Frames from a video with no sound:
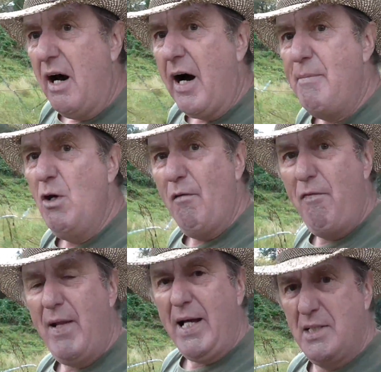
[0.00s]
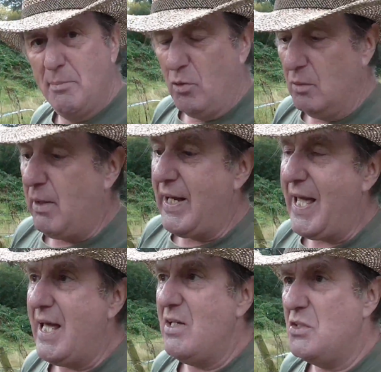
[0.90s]
I'm not flexible. My
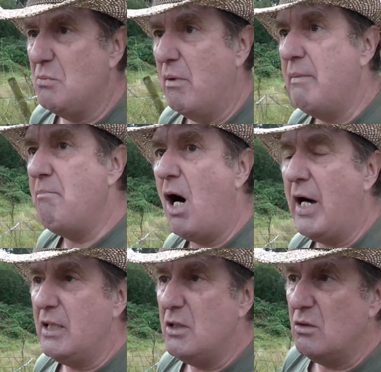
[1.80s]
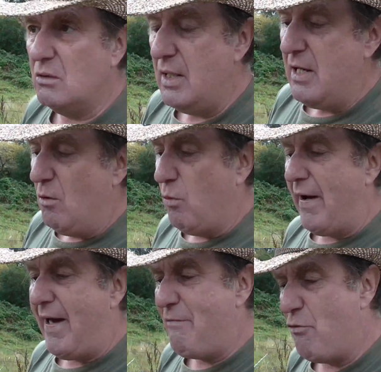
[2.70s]
ears, my mind, or
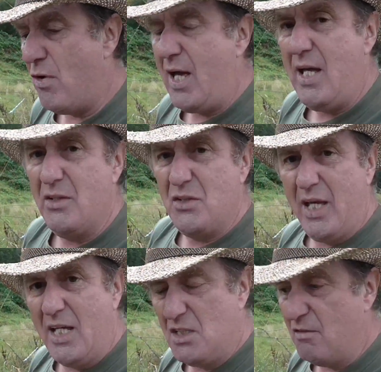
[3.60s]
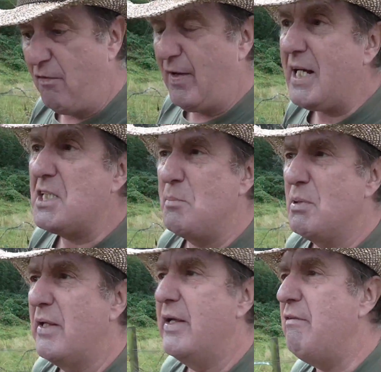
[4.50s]
whatever it is, isn't
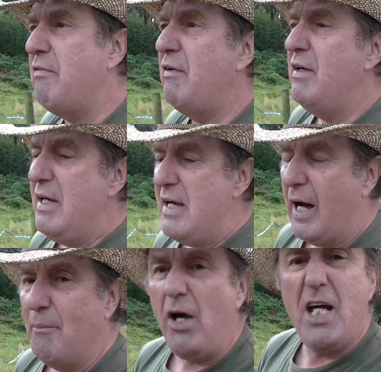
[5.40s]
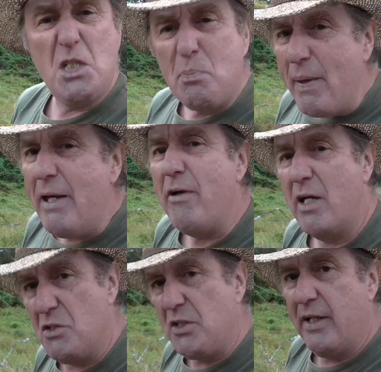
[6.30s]
flexible enough. I'm not
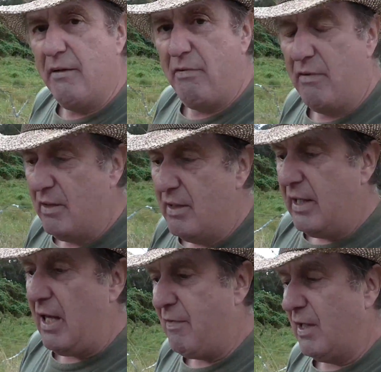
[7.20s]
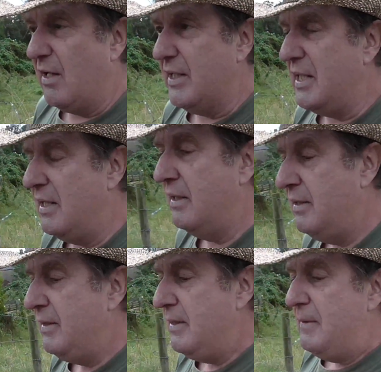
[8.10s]
experienced enough, if you like,
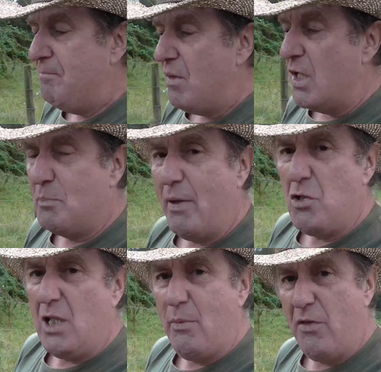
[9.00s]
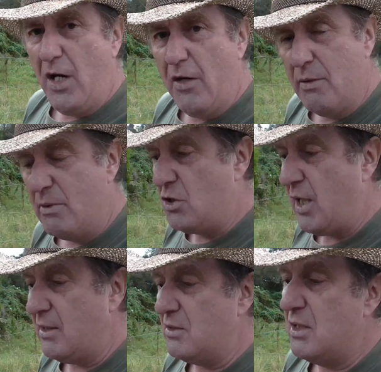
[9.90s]
especially with other
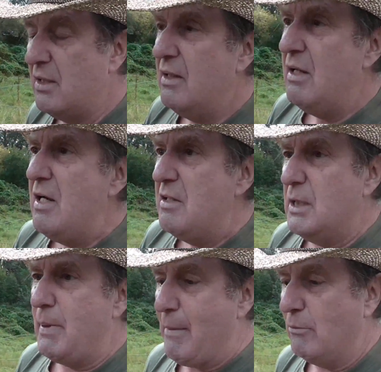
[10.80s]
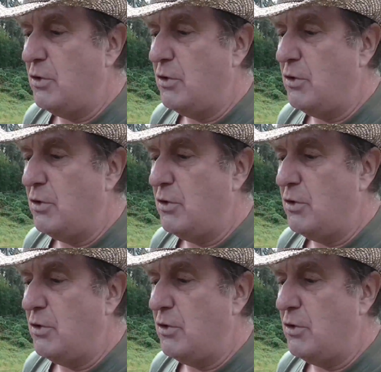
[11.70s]
machines, to be able